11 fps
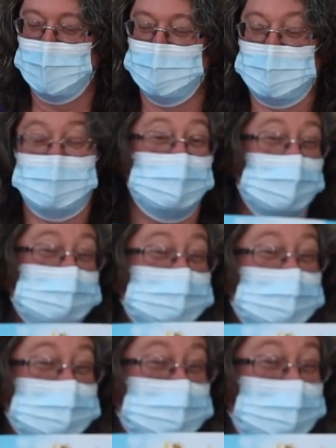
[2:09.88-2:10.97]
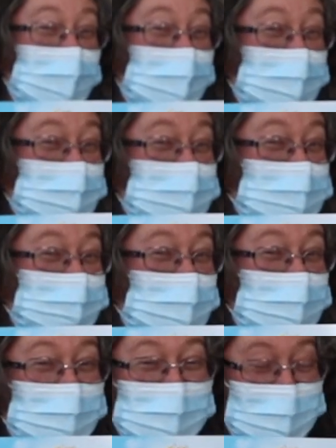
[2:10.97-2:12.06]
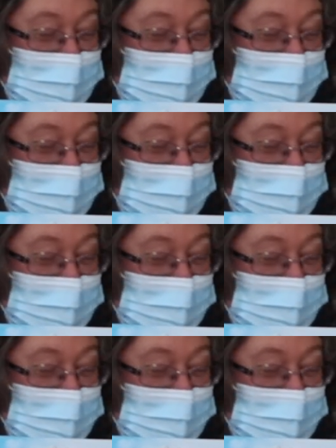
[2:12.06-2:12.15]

We're guessing Spanish, but we